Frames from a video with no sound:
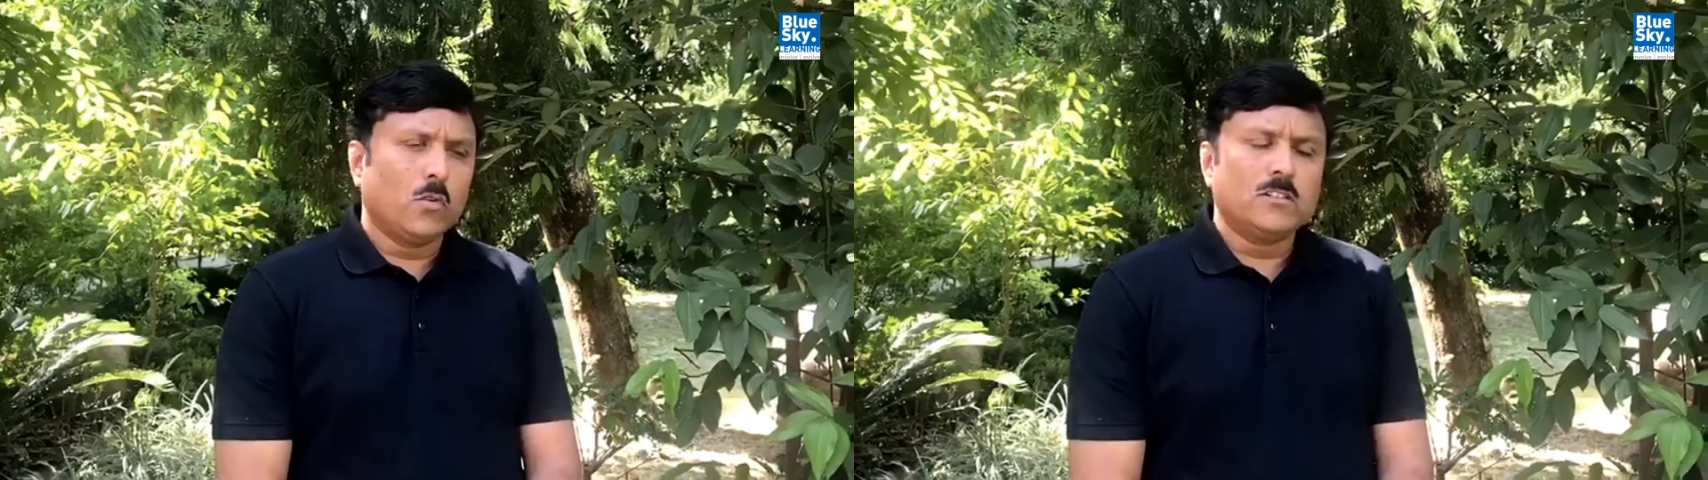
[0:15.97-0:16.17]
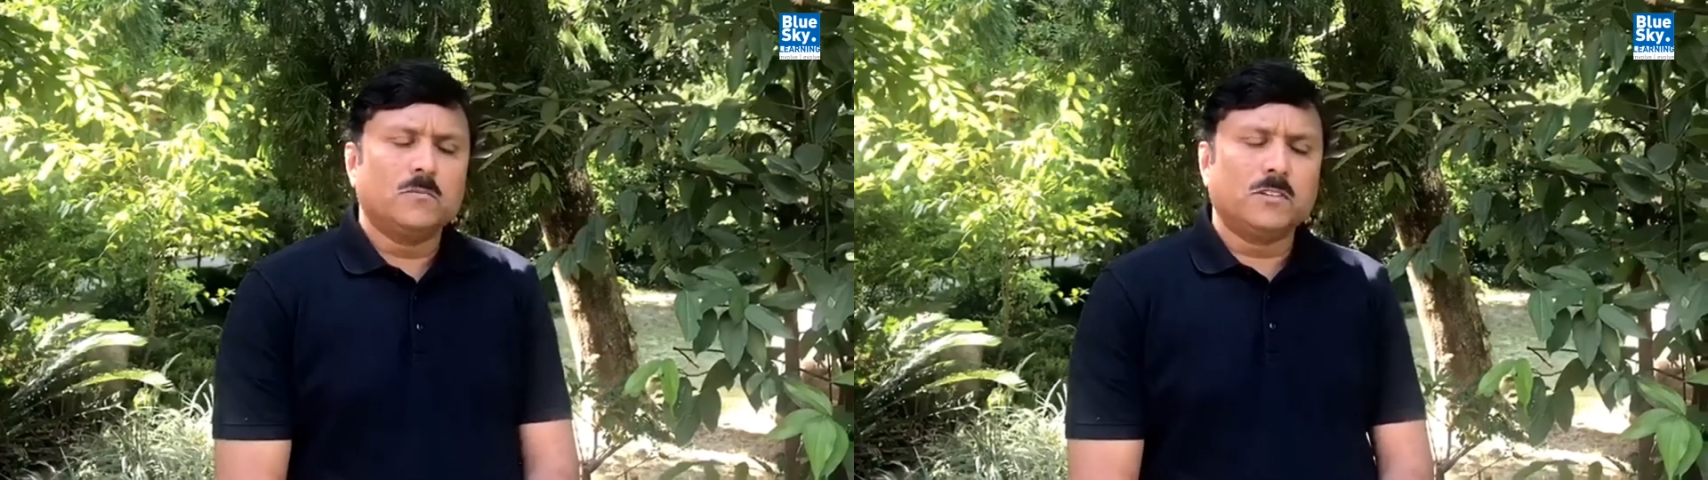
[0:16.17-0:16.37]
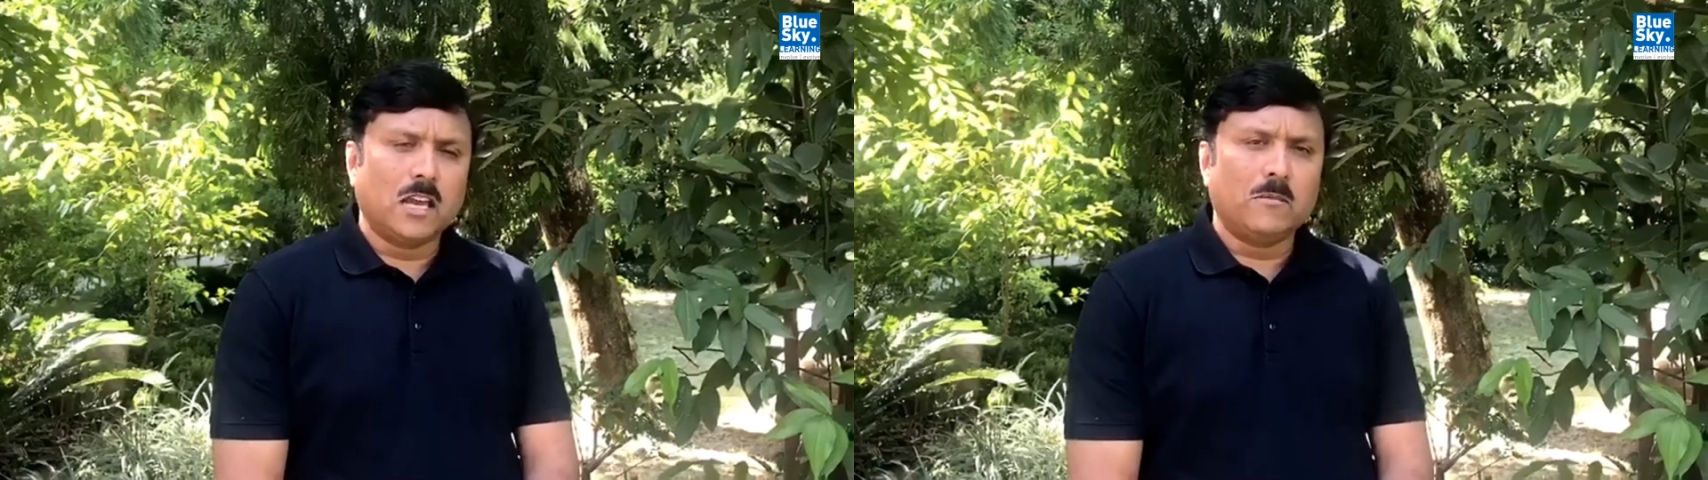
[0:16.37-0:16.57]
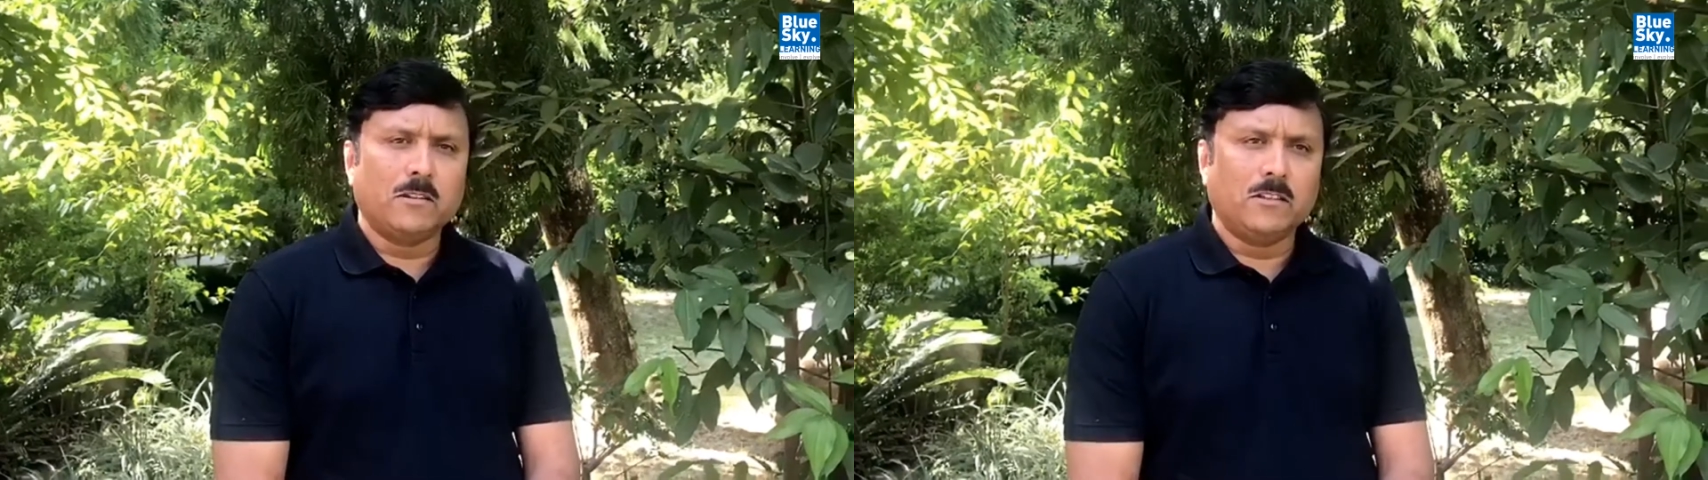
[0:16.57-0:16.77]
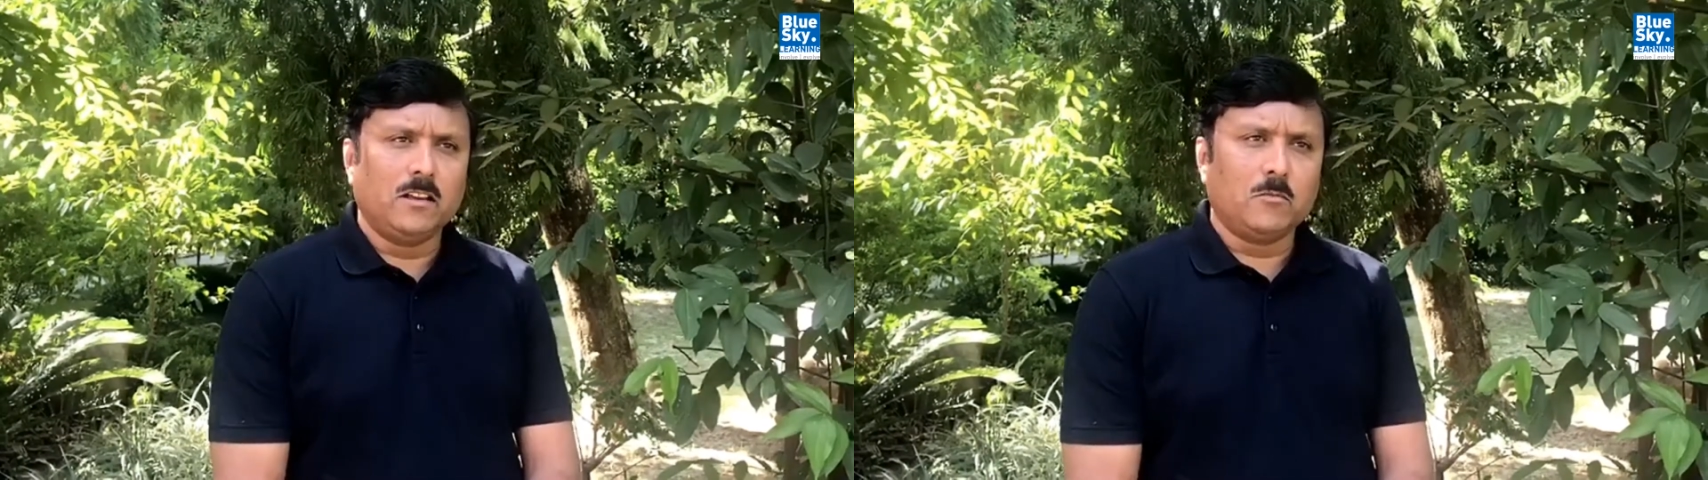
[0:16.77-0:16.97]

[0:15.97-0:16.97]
quite some time, I think